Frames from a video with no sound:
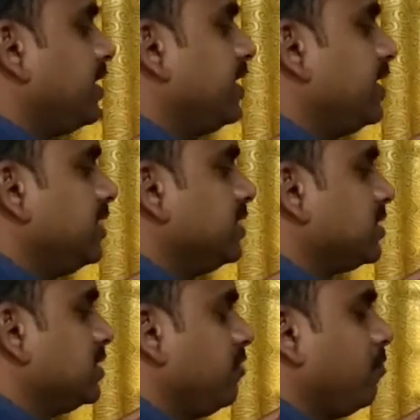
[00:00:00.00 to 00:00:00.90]

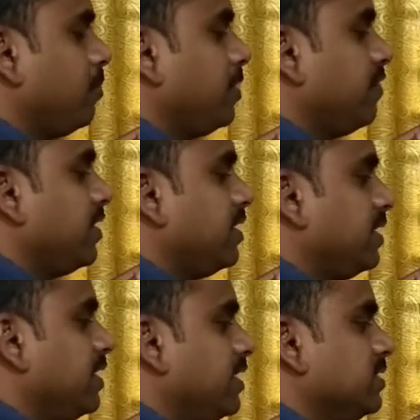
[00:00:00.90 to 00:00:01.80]
P1
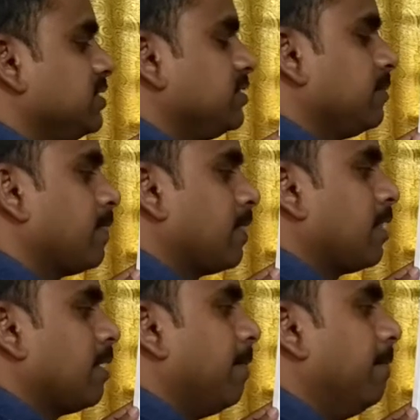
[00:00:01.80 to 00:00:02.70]
is
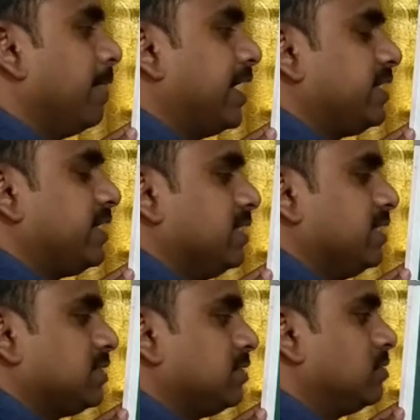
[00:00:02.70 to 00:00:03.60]

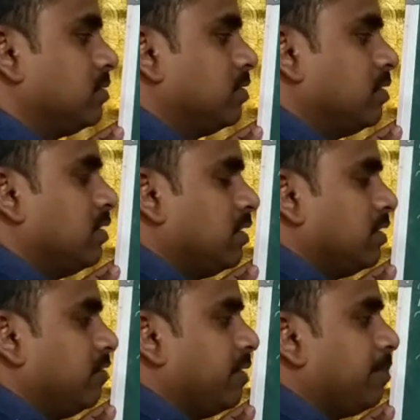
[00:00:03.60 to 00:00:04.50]
brightness,
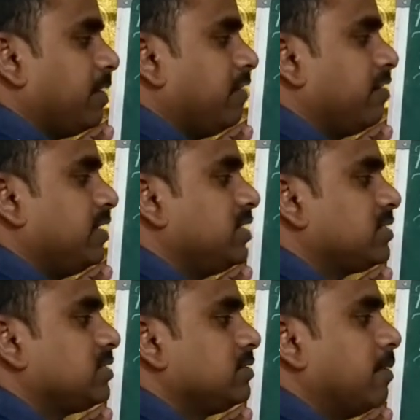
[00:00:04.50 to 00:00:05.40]
the P1
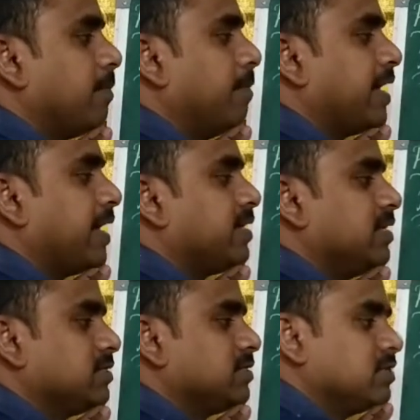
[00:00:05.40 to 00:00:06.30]
is brightness.